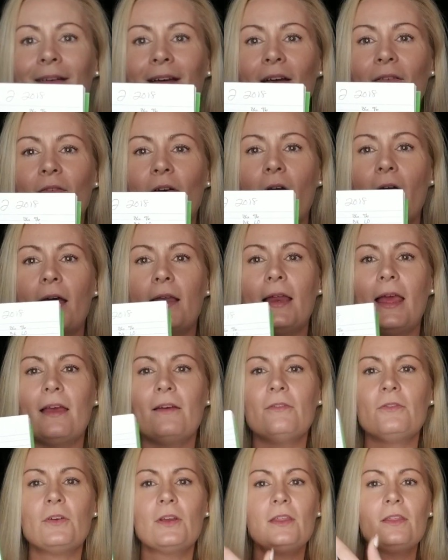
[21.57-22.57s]
I've got
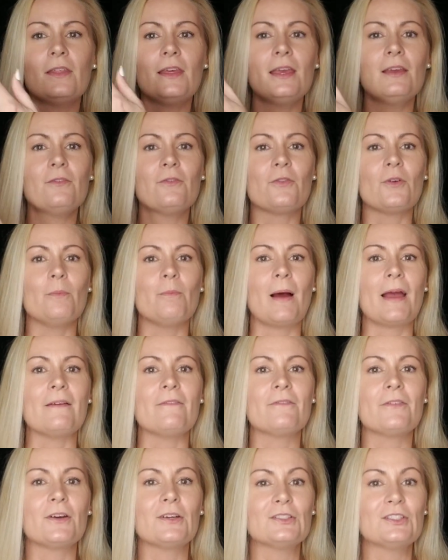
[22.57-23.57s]
everything from my
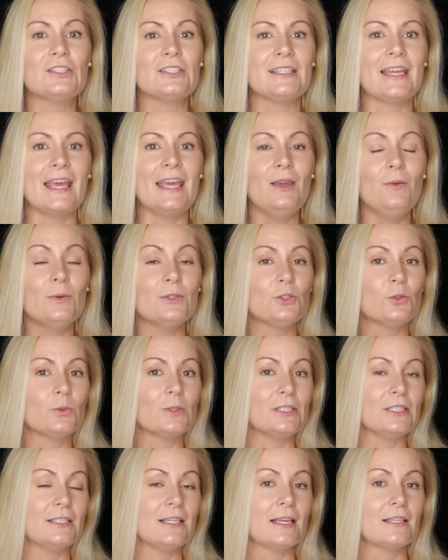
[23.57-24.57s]
first day, which
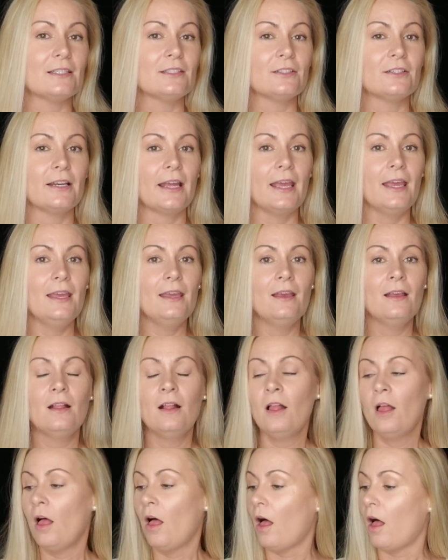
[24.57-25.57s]
was yesterday,
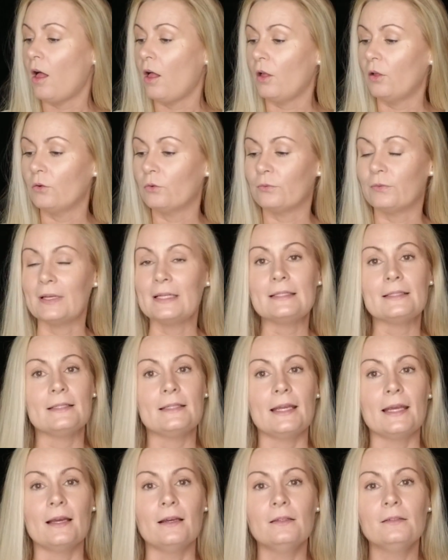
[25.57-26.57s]
all written
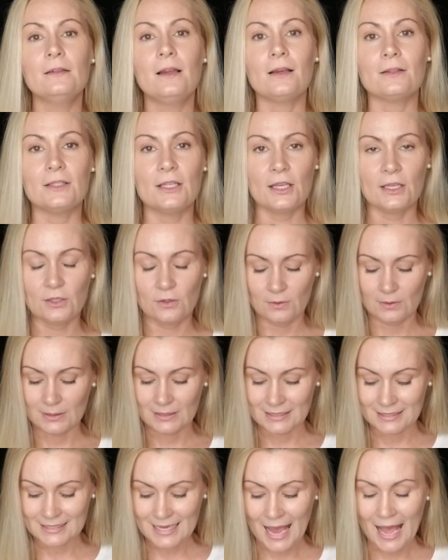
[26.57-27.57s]
down. I'll tell you
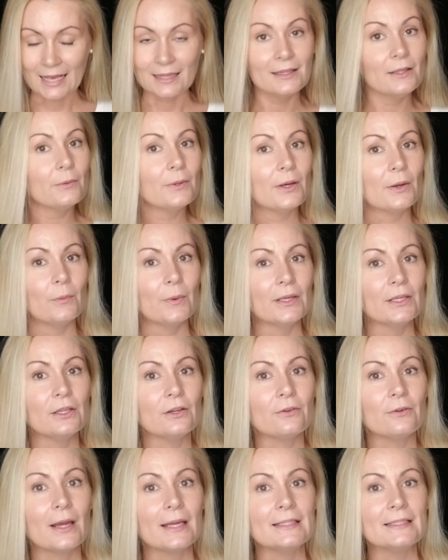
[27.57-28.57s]
exactly what I want you
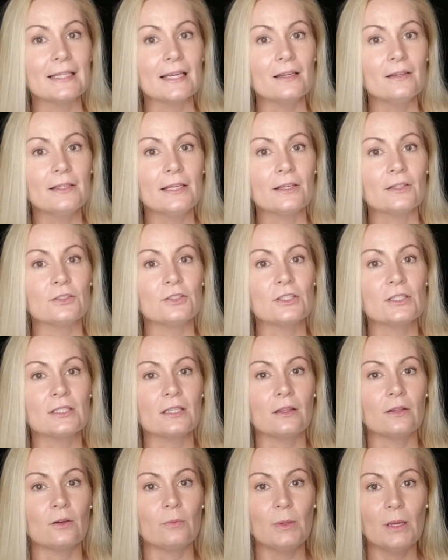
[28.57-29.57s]
to write down here in just
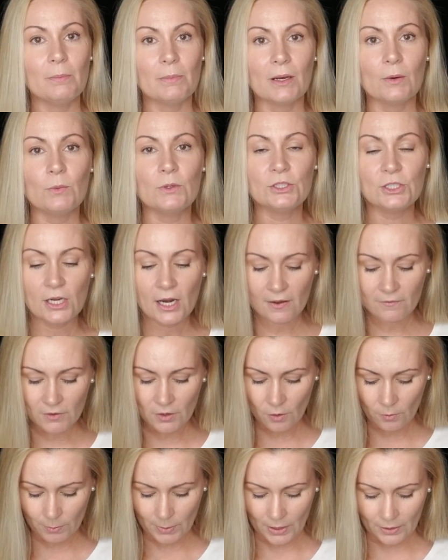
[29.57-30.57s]
a little bit, but I want you to have a
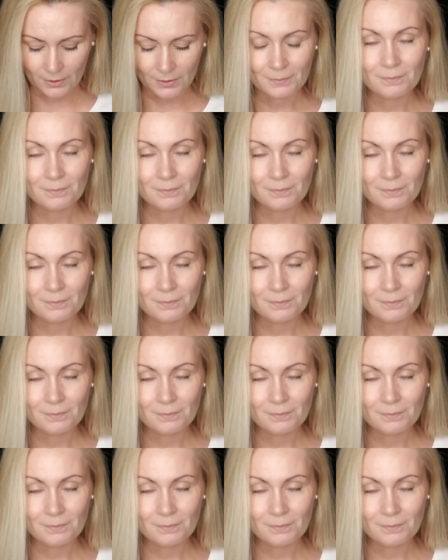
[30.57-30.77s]
notebook.